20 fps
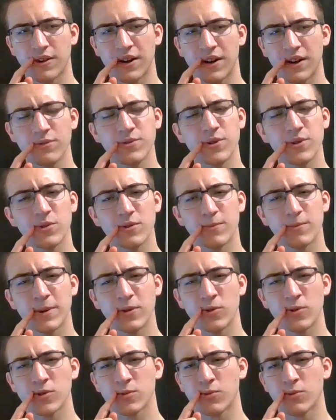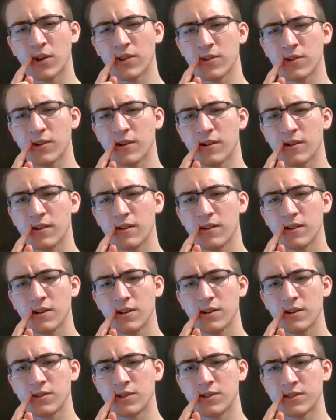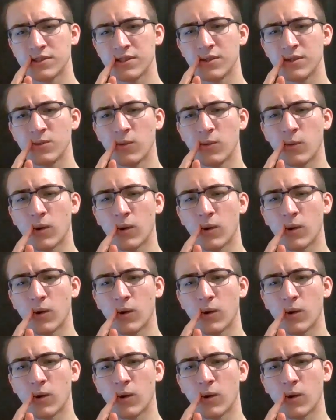don't know if my older brother just didn't